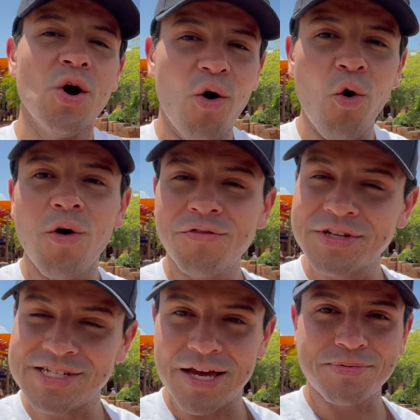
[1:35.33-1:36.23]
all of the
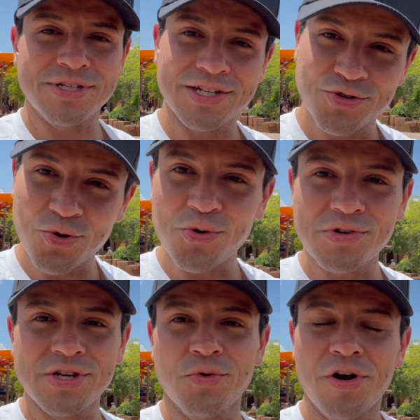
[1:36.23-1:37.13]
tips and
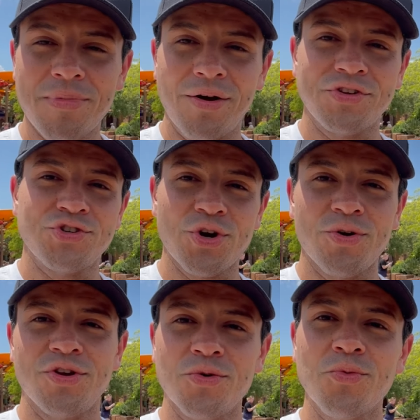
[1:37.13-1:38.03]
tools that we're about to show
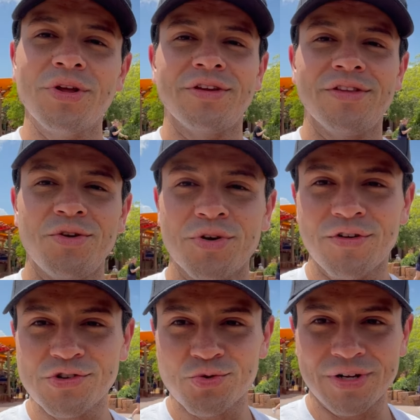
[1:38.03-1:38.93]
you within the
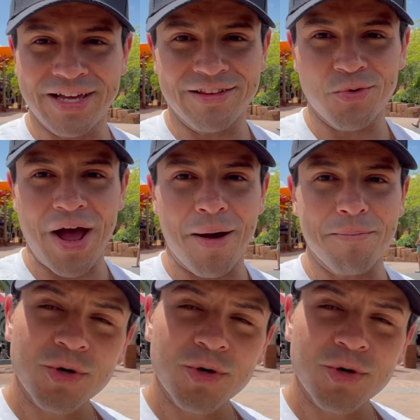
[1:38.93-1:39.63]
Universal Orlando app.